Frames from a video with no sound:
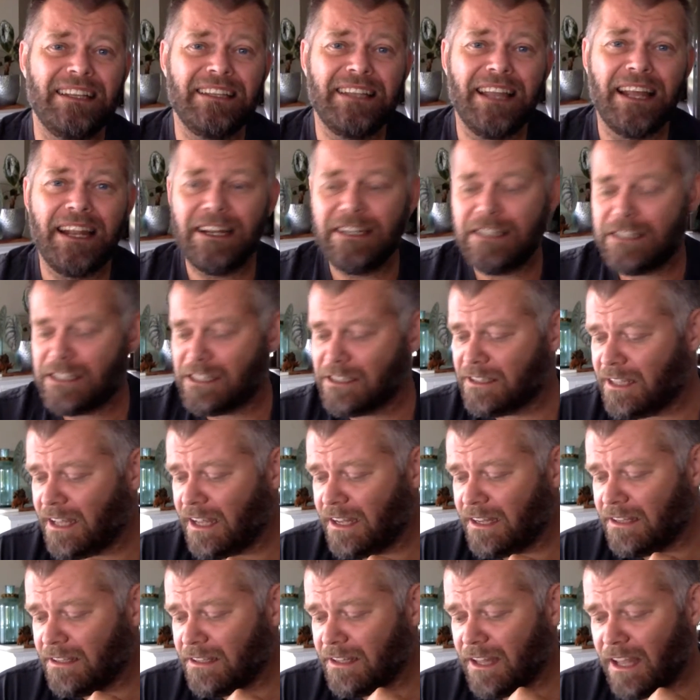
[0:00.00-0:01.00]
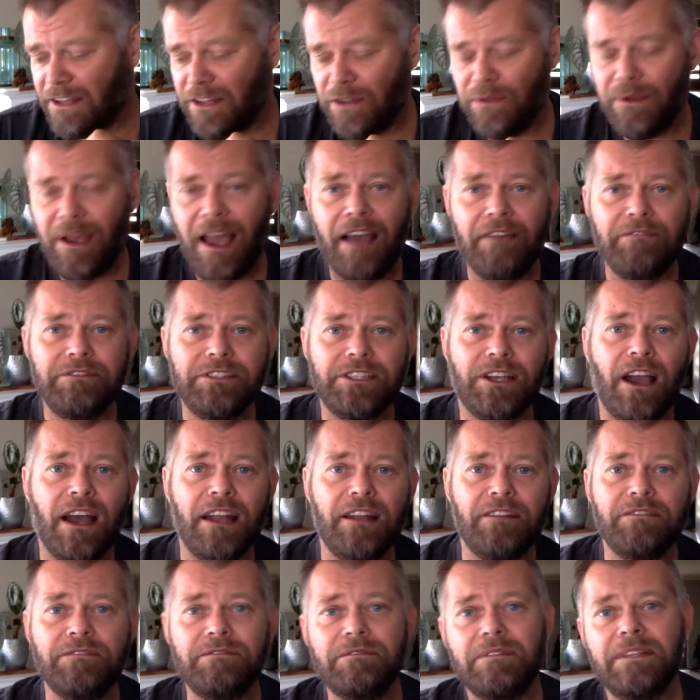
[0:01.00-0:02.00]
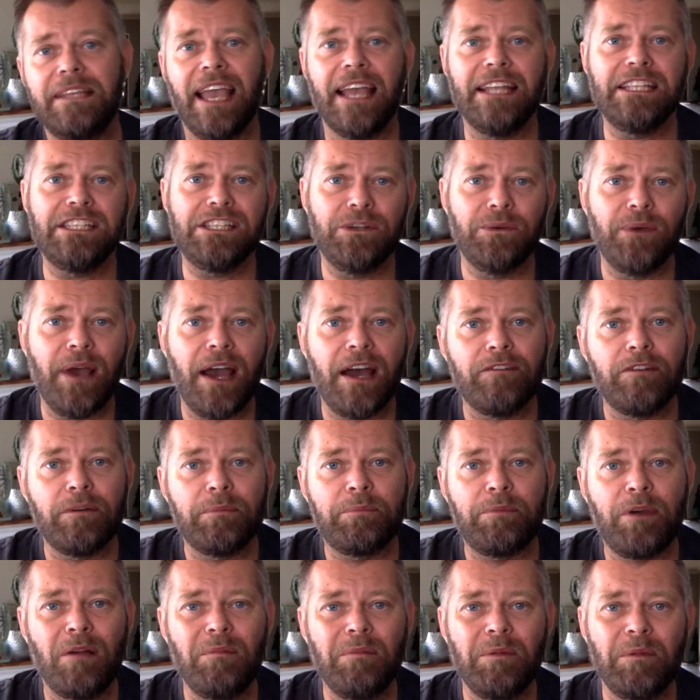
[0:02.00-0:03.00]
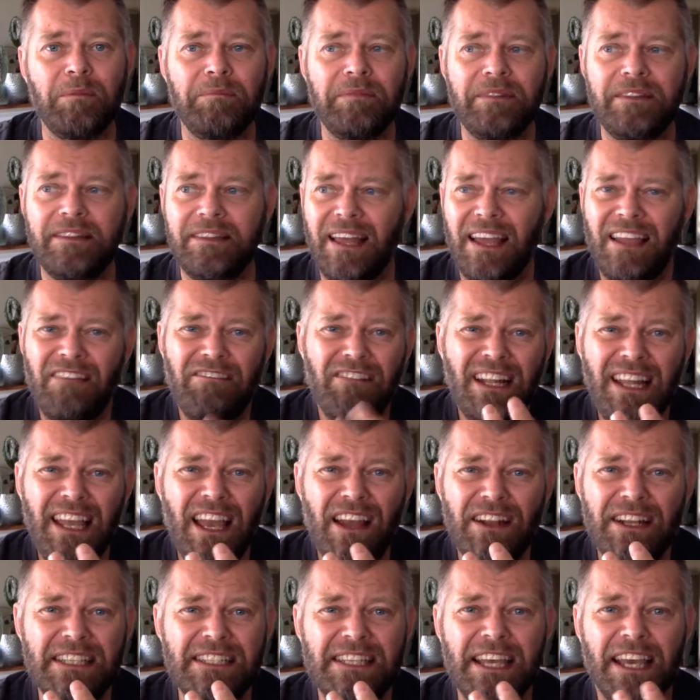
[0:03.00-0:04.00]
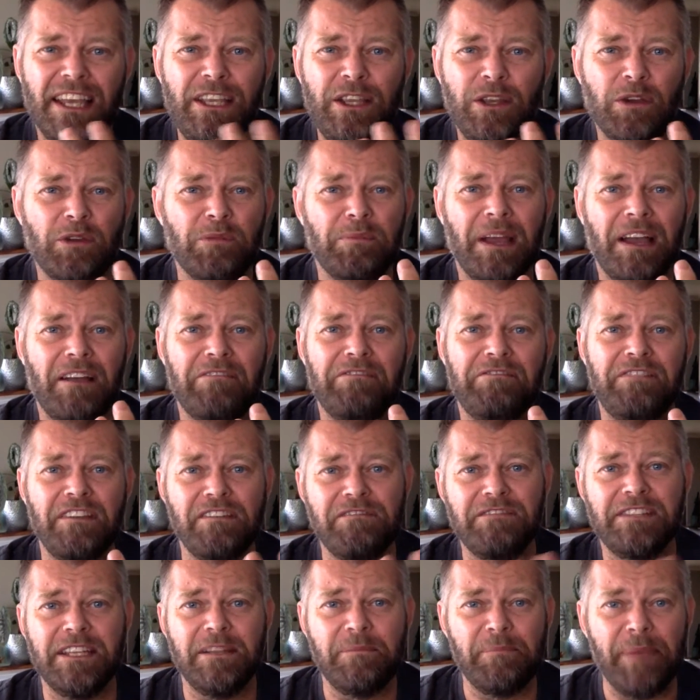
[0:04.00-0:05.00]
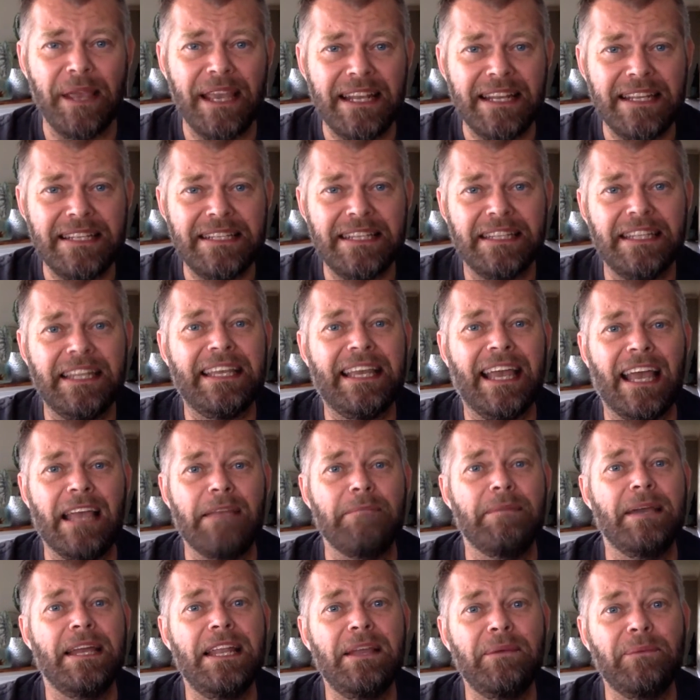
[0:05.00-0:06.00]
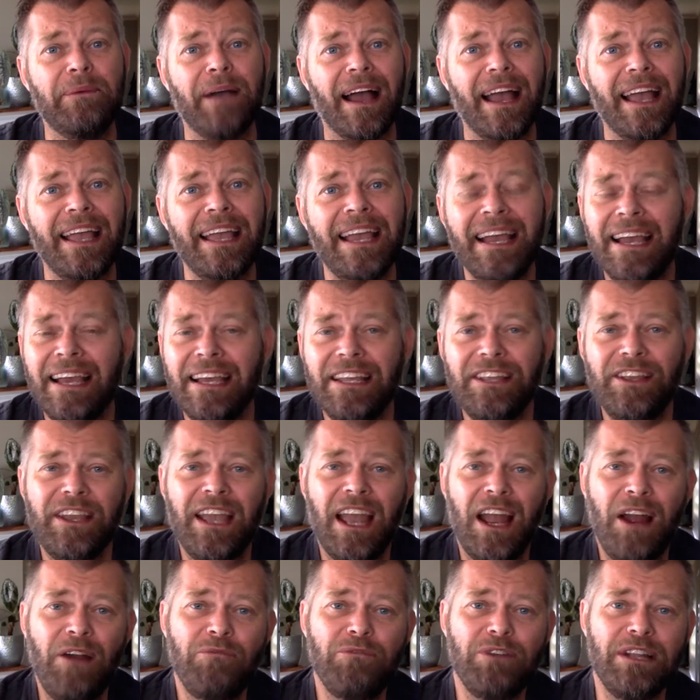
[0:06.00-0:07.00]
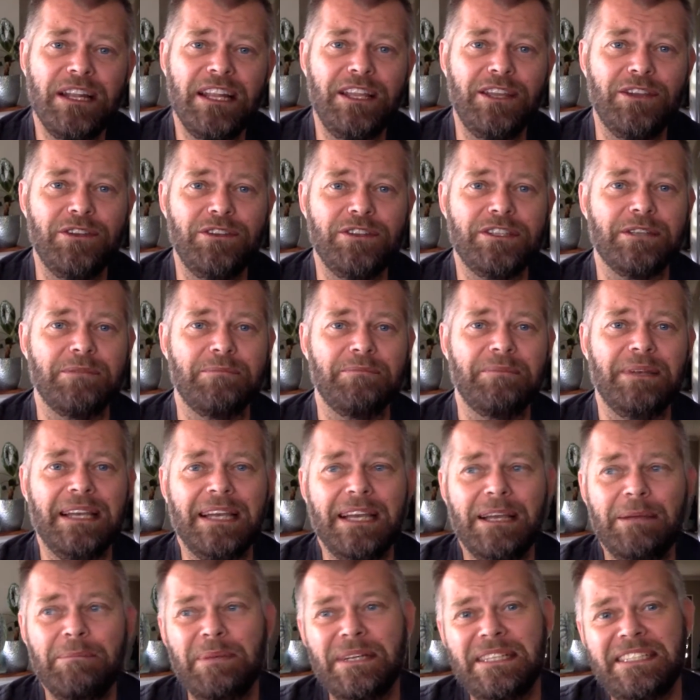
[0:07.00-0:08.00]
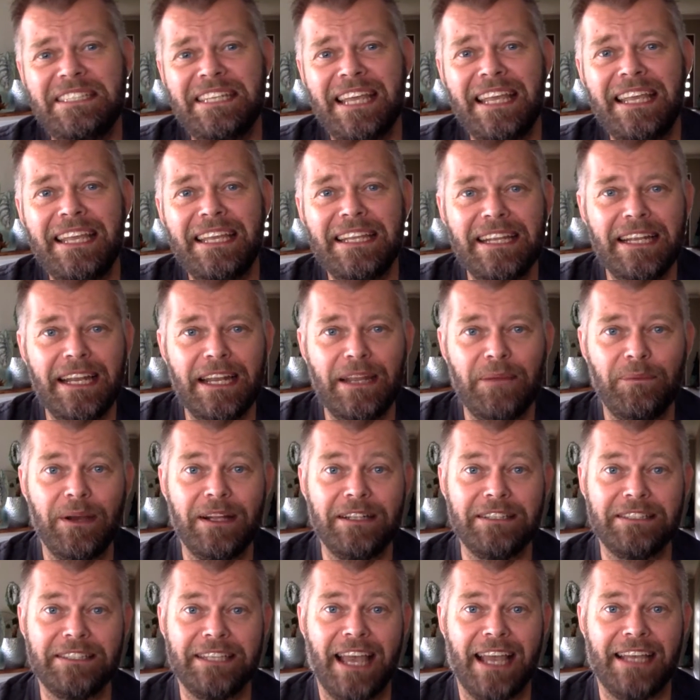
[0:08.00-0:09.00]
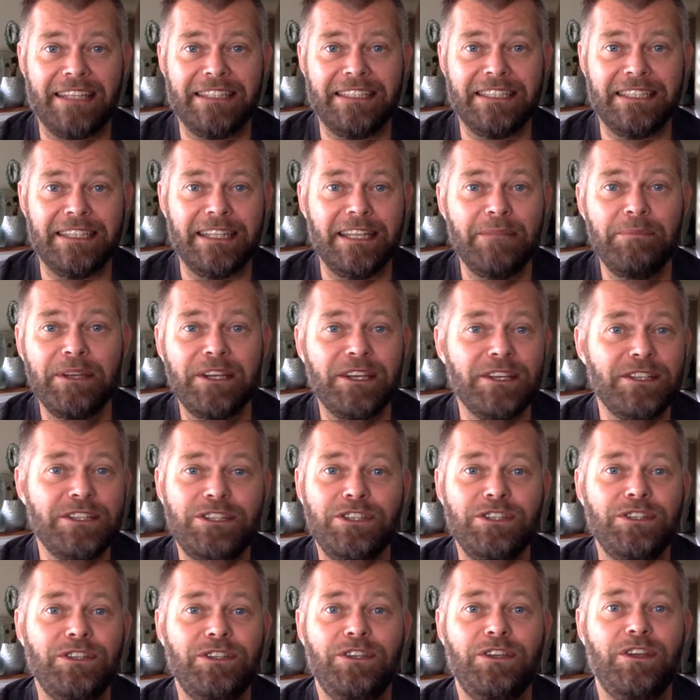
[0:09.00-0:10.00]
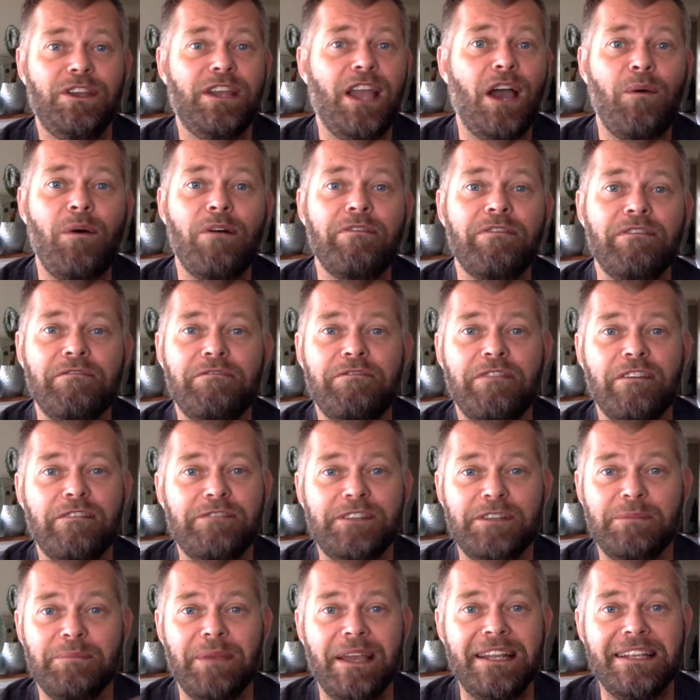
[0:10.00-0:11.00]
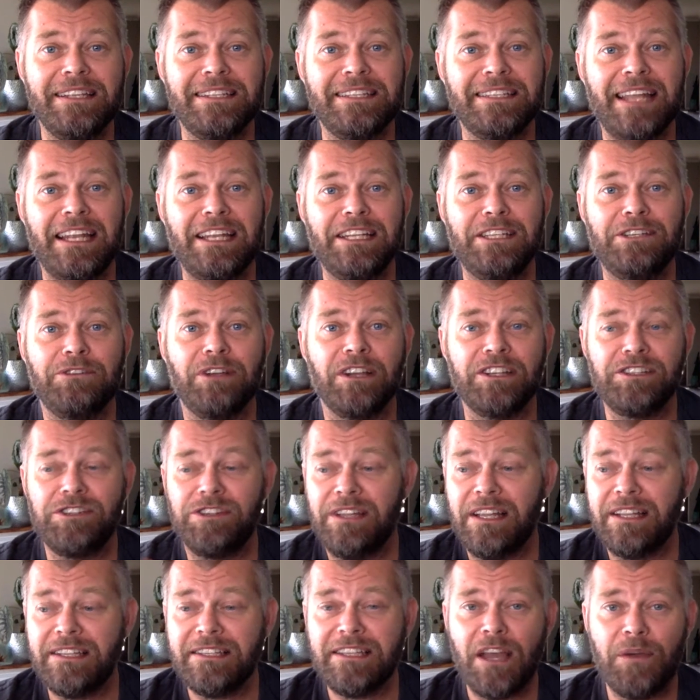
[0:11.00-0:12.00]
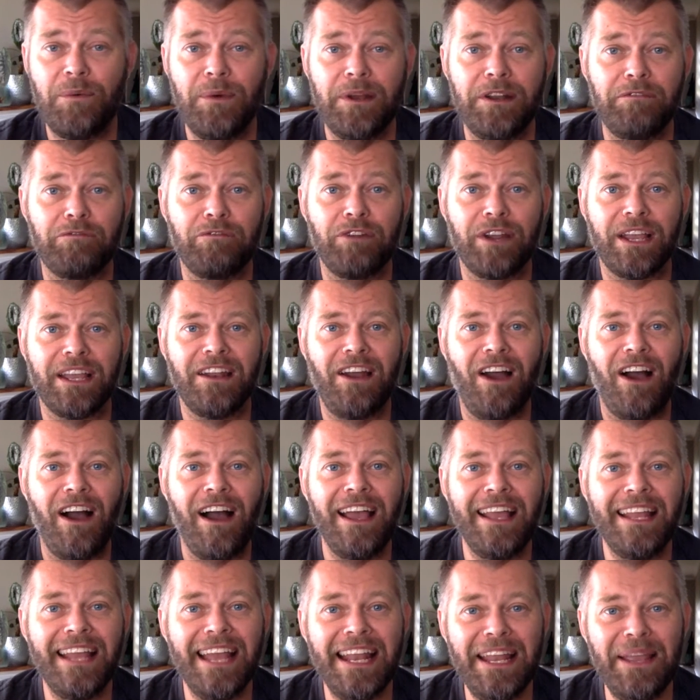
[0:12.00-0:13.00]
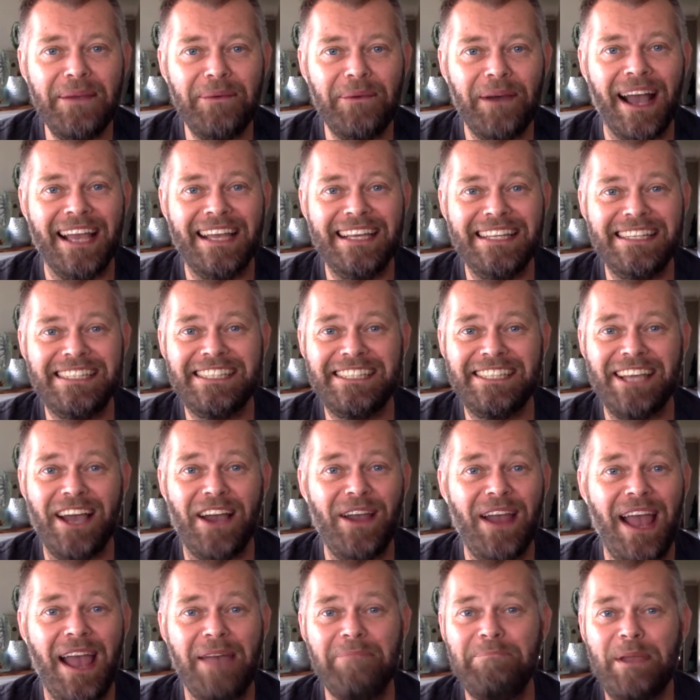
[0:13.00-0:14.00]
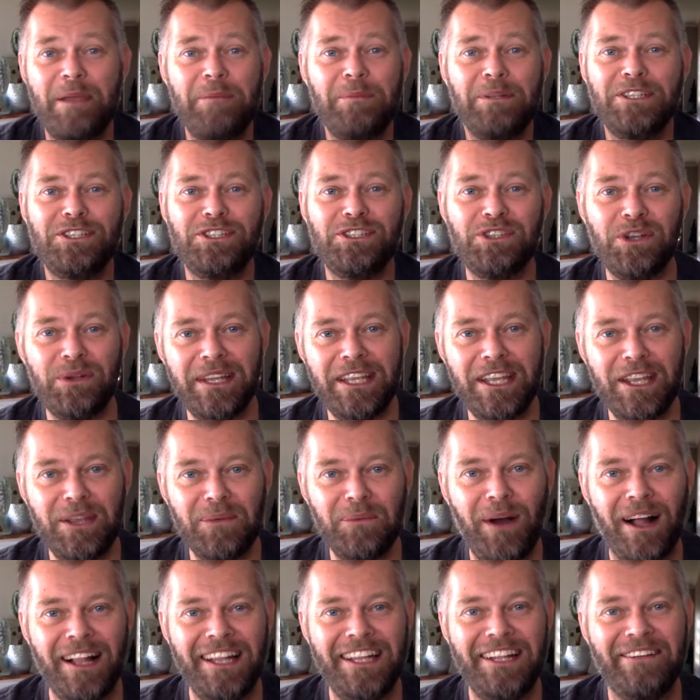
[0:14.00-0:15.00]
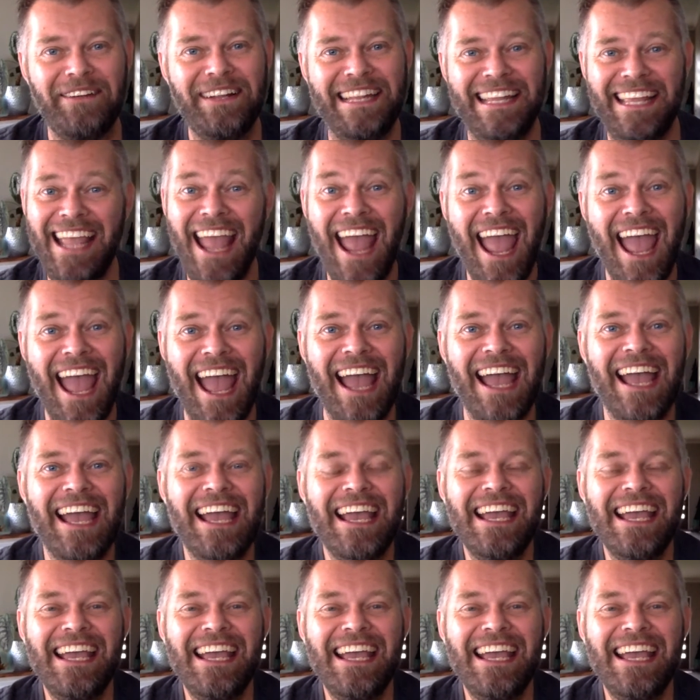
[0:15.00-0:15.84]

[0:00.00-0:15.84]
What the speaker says: that you have to kind of get you out of a problem, they really only take you about 50 meters in the game anyway. You can't really use them particularly well tactically, because you go off in 50 meters in any direction. There's nowhere to frickin' hide anyway. And people are shooting you while you're in the air.